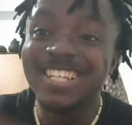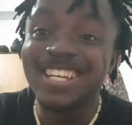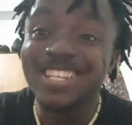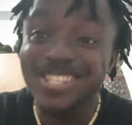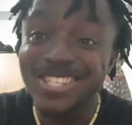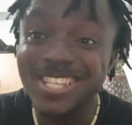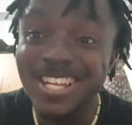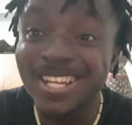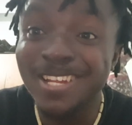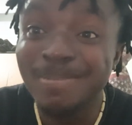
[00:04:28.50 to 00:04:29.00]
They
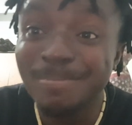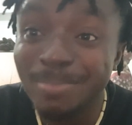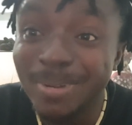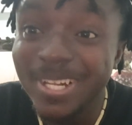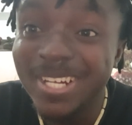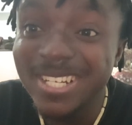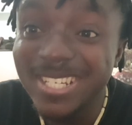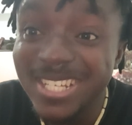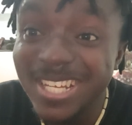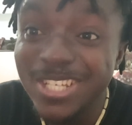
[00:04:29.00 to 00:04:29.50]

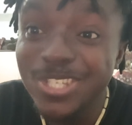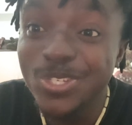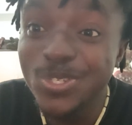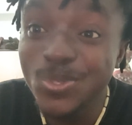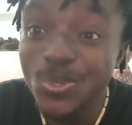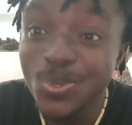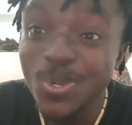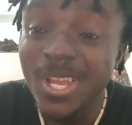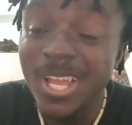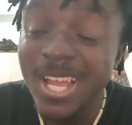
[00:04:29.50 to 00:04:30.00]
celebrated
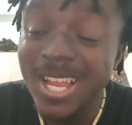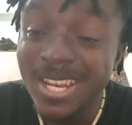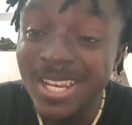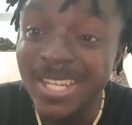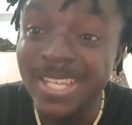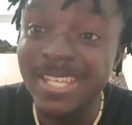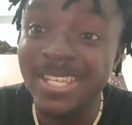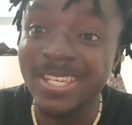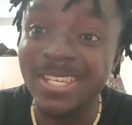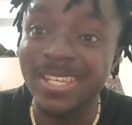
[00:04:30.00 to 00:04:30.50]
too
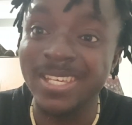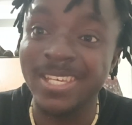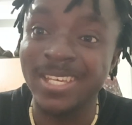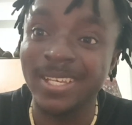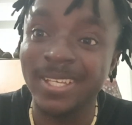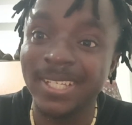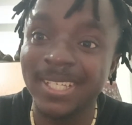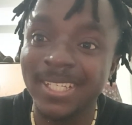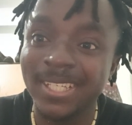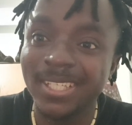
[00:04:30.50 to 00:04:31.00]

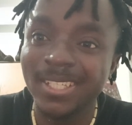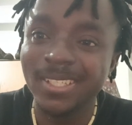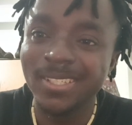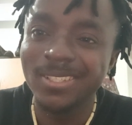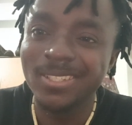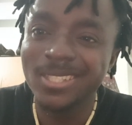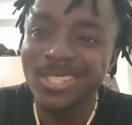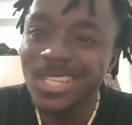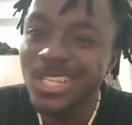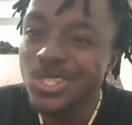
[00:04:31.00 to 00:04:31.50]
early.
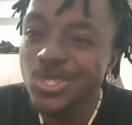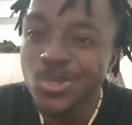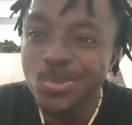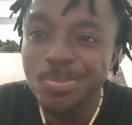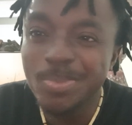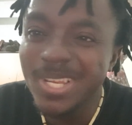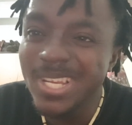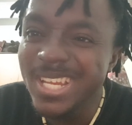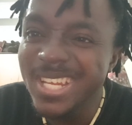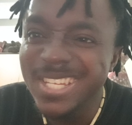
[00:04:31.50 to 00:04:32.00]
They
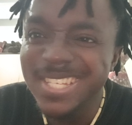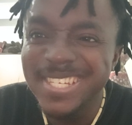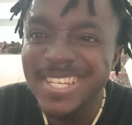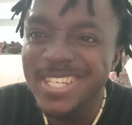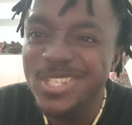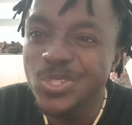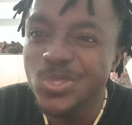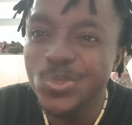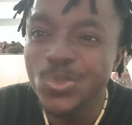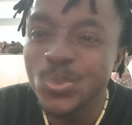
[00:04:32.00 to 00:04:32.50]

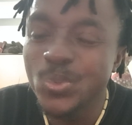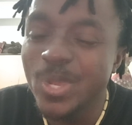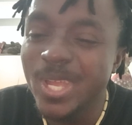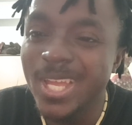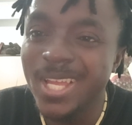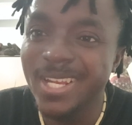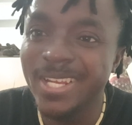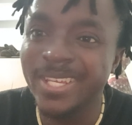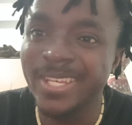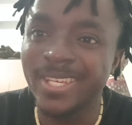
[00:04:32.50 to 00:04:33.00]
jubilated too
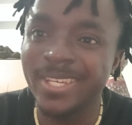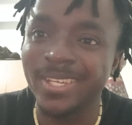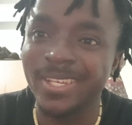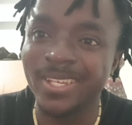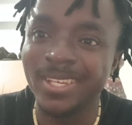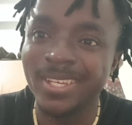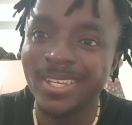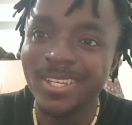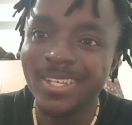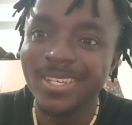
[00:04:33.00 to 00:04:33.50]

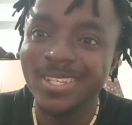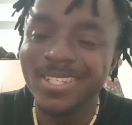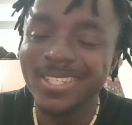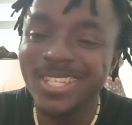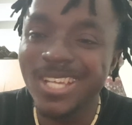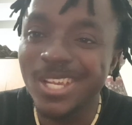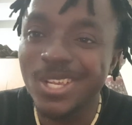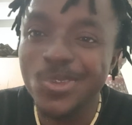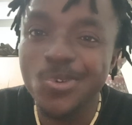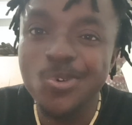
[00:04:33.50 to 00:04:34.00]
early.
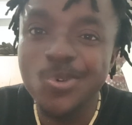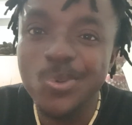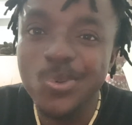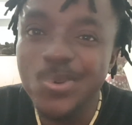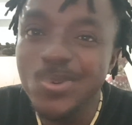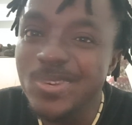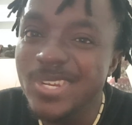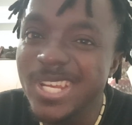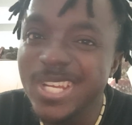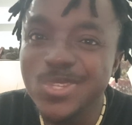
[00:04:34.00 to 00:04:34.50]
They
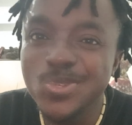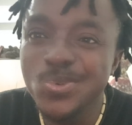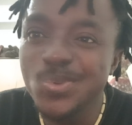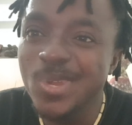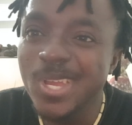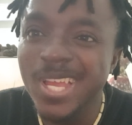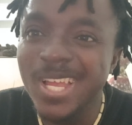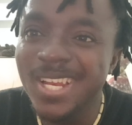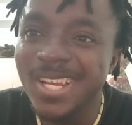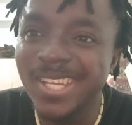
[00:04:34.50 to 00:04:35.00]
concluded
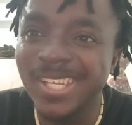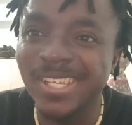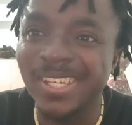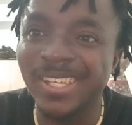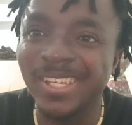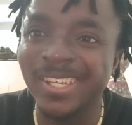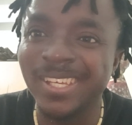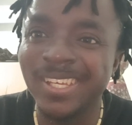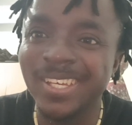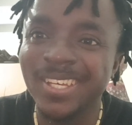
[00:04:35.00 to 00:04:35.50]
too
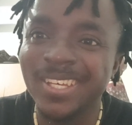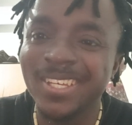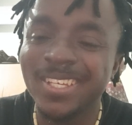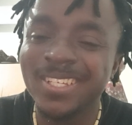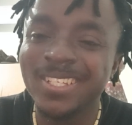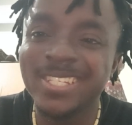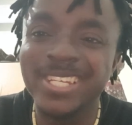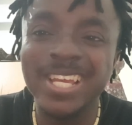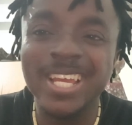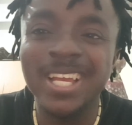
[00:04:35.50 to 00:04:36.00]
early.
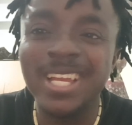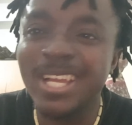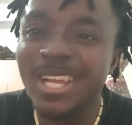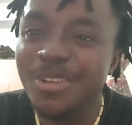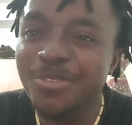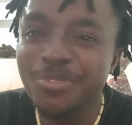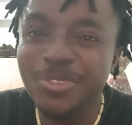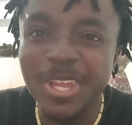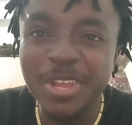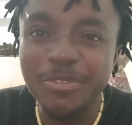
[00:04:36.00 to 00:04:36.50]
They
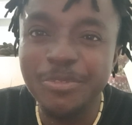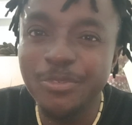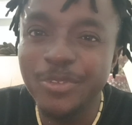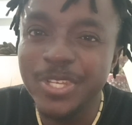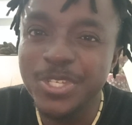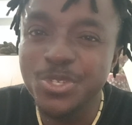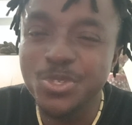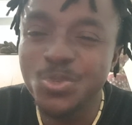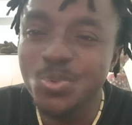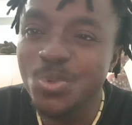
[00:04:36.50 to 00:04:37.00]
have that
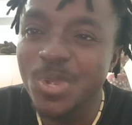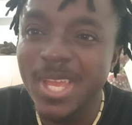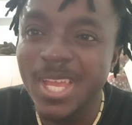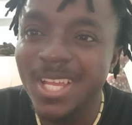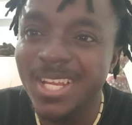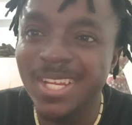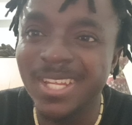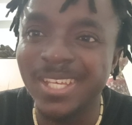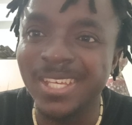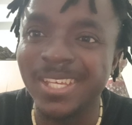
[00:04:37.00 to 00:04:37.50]
faith too
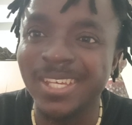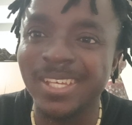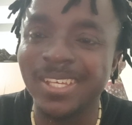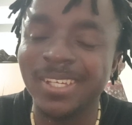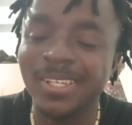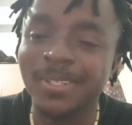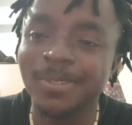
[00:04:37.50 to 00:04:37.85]
early.